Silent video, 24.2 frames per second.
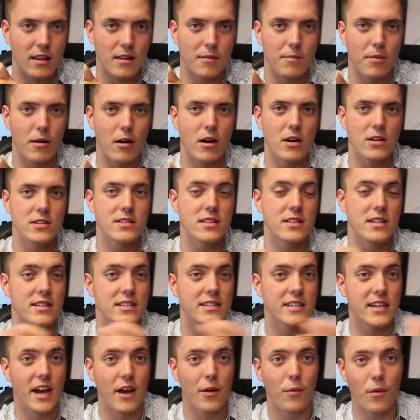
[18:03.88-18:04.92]
of the parts in the
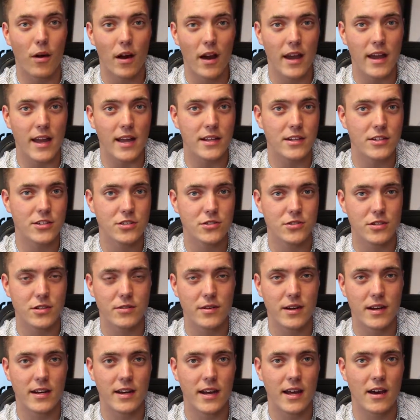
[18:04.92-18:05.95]
DIY industry
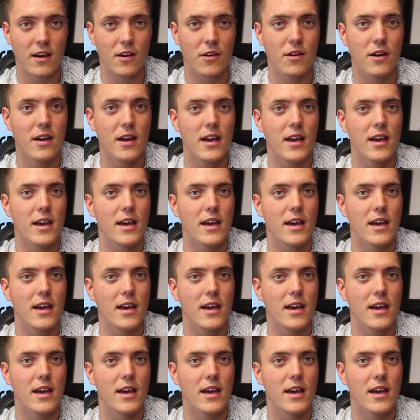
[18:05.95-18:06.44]
right now.